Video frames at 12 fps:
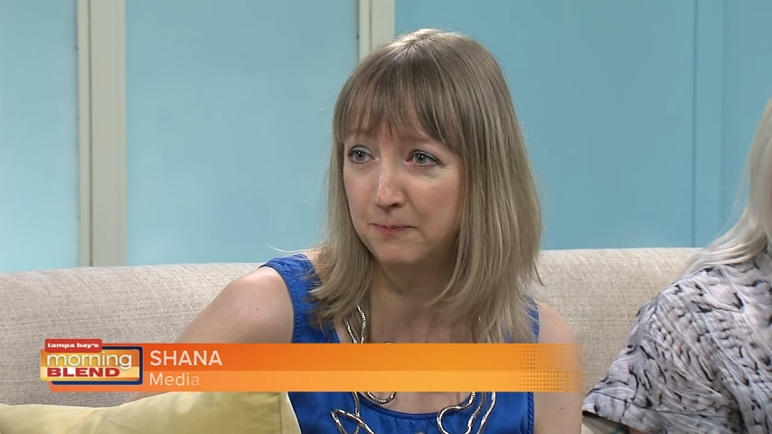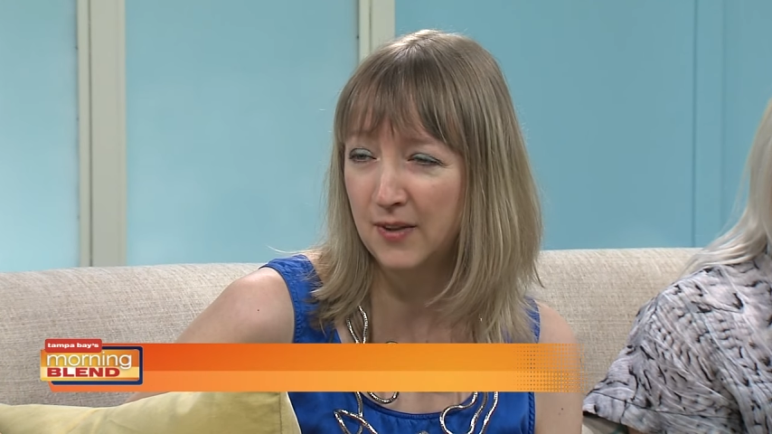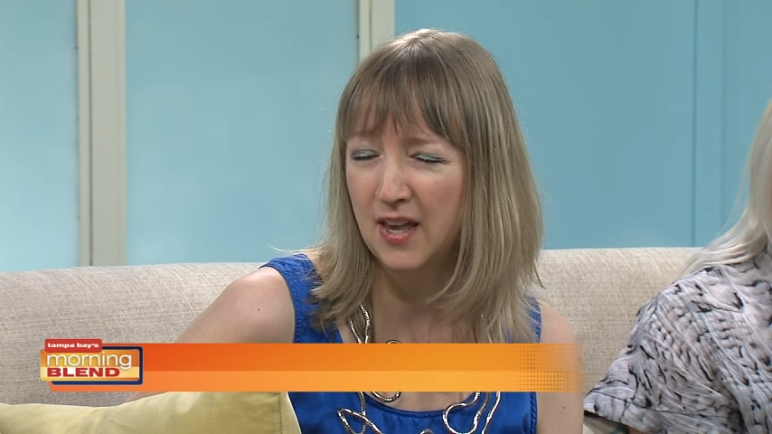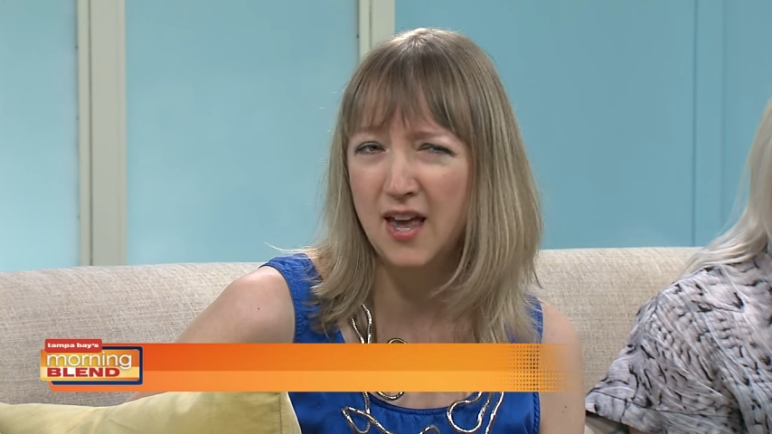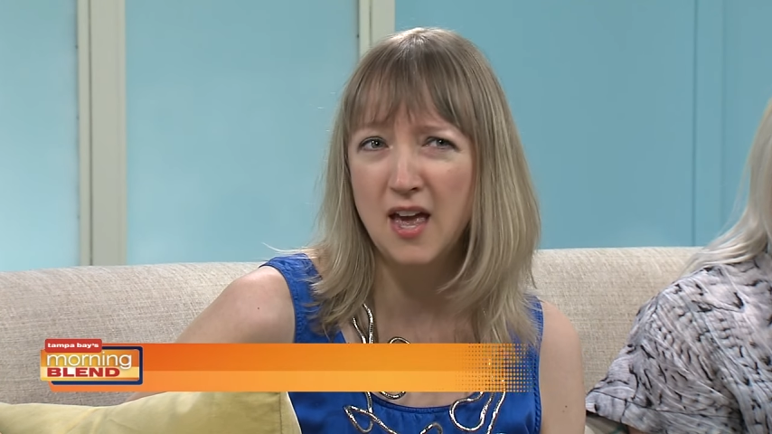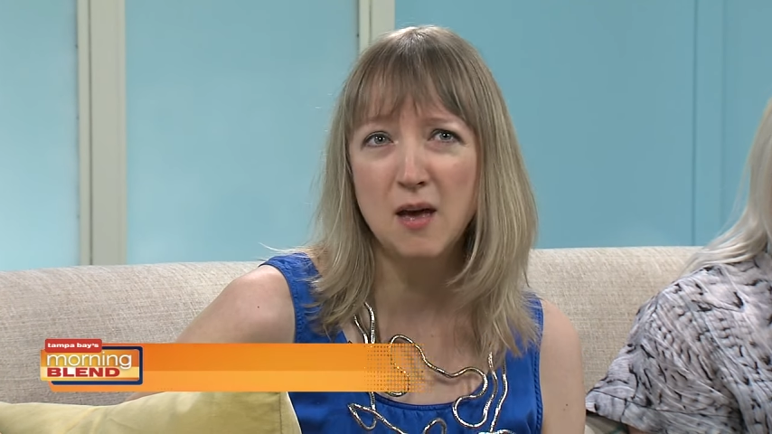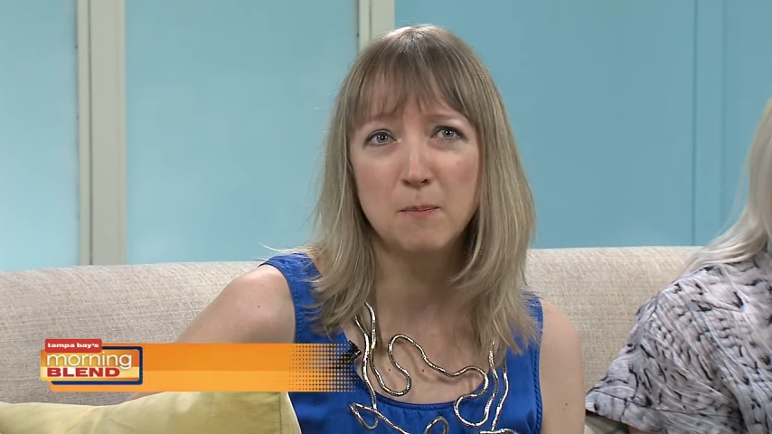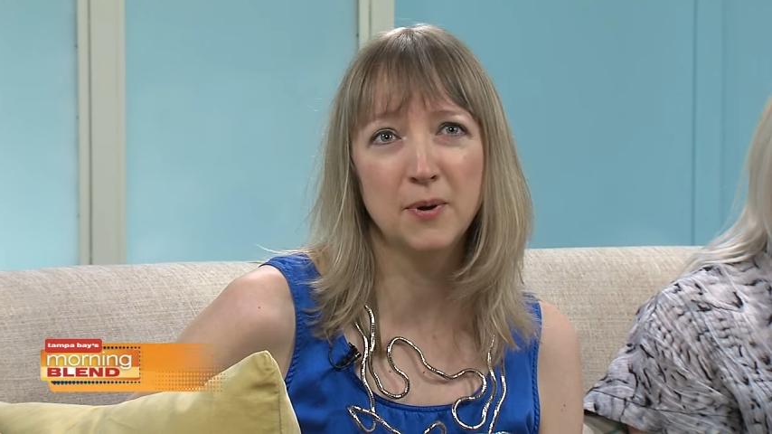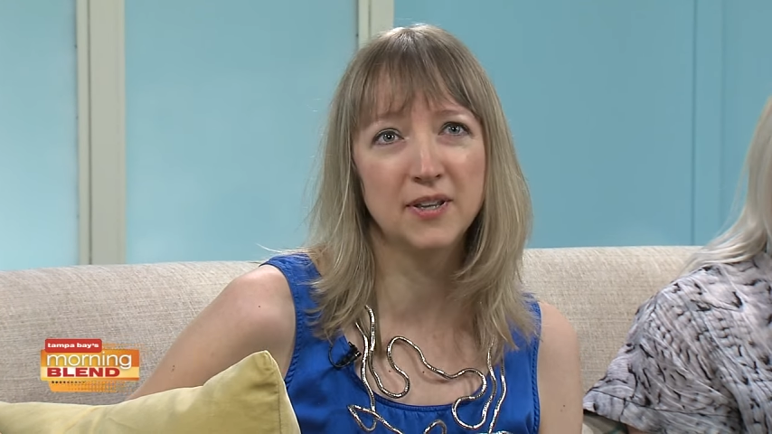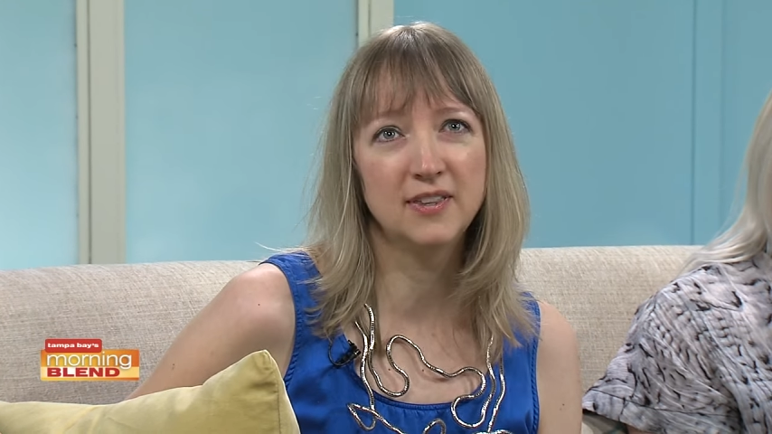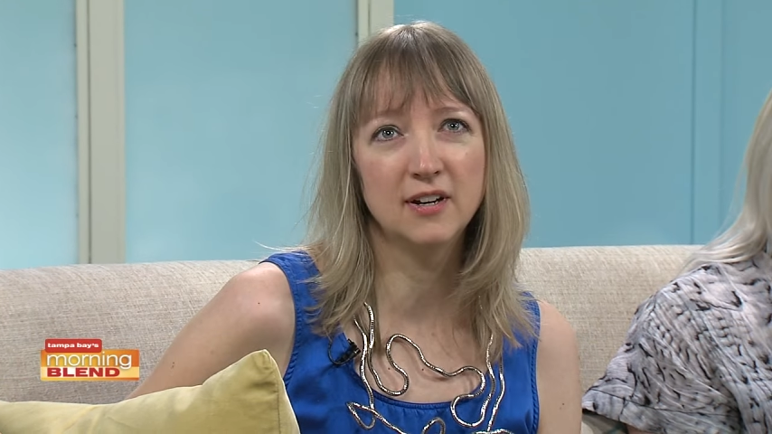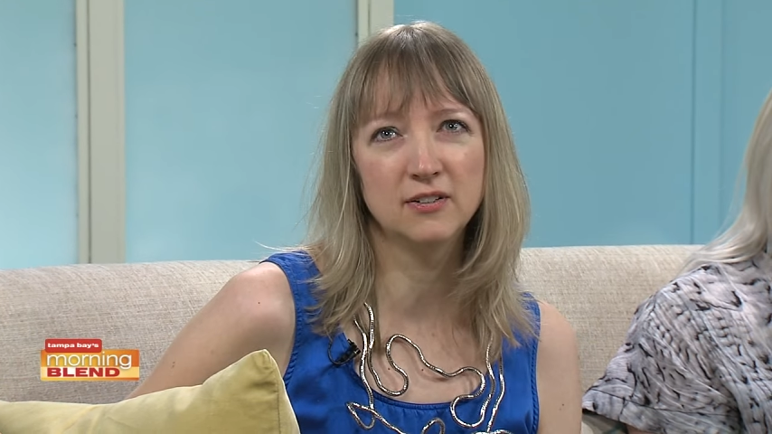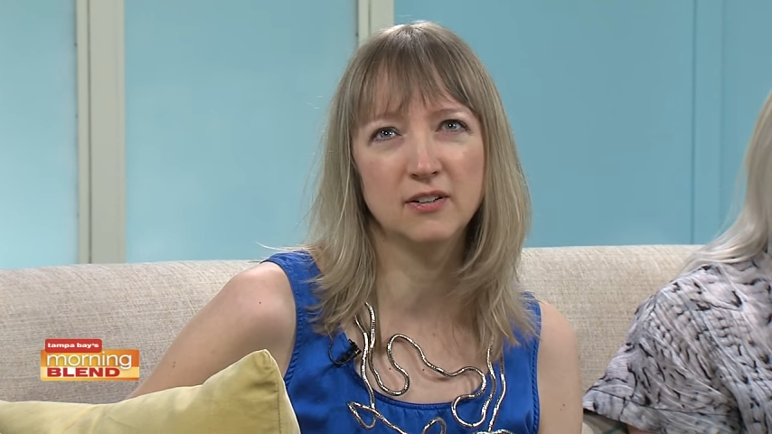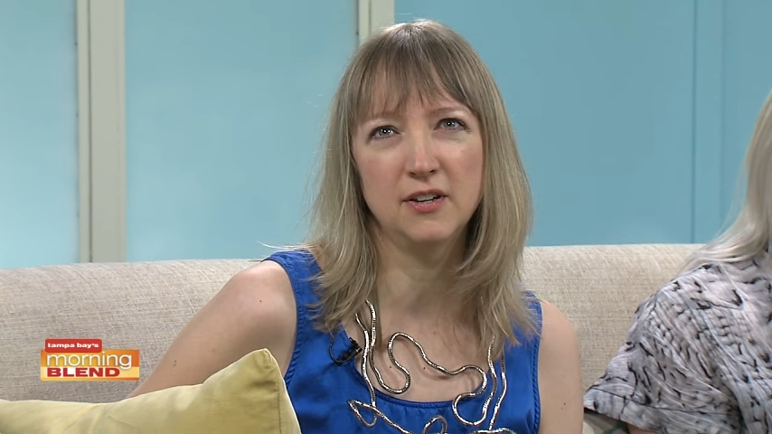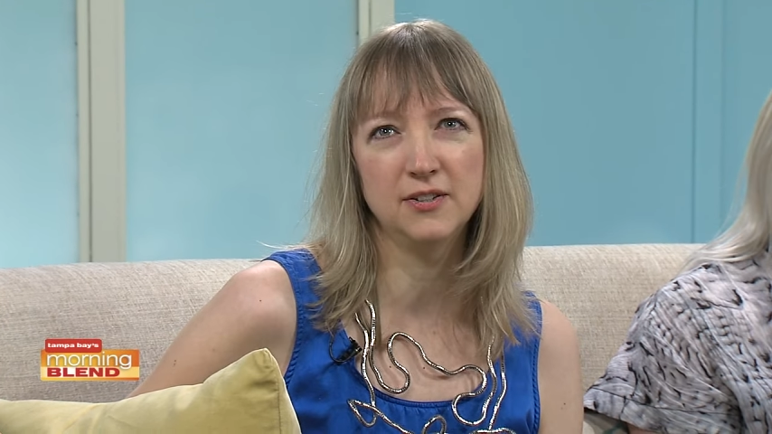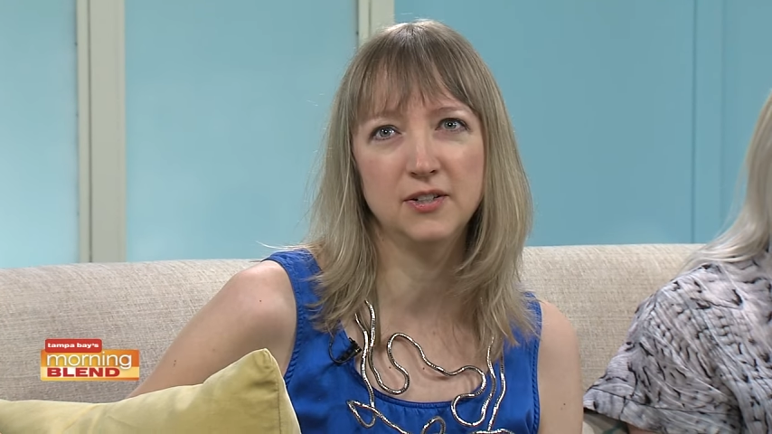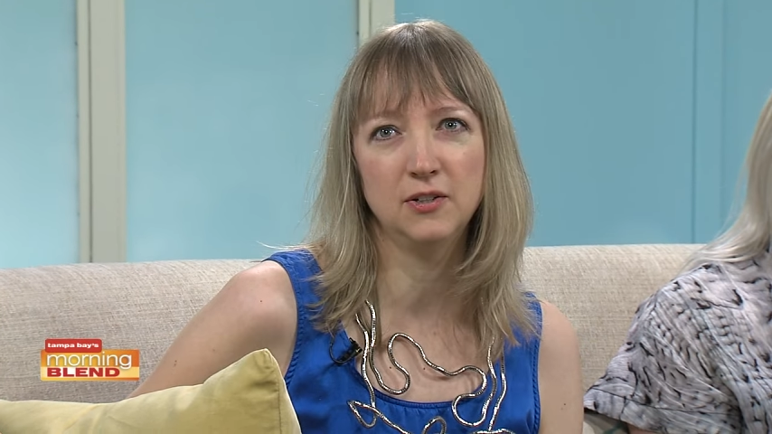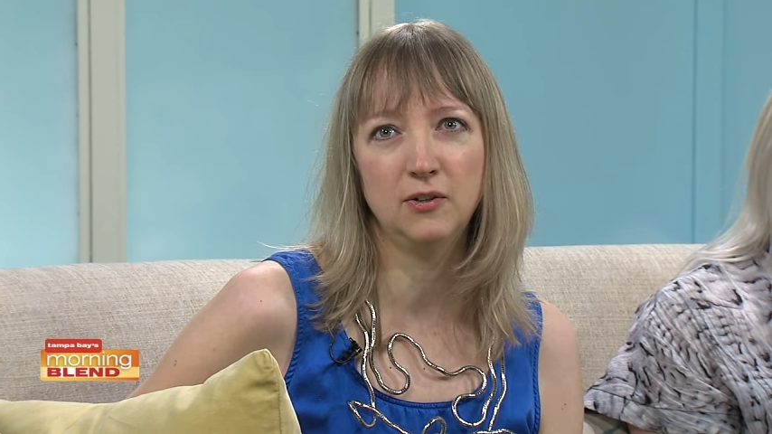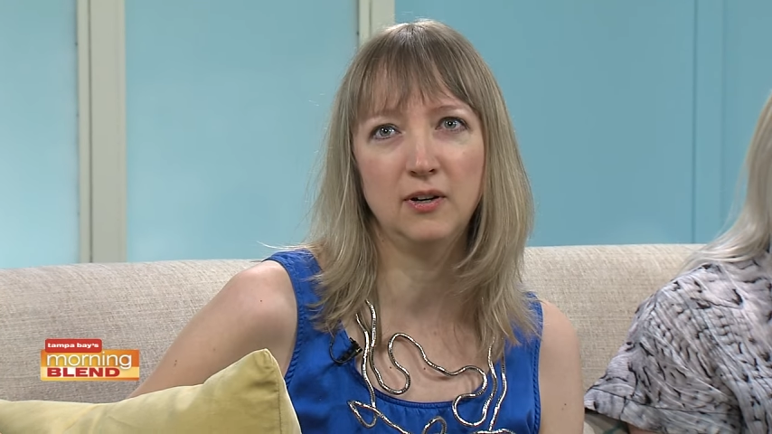Mm -hmm. But there's also,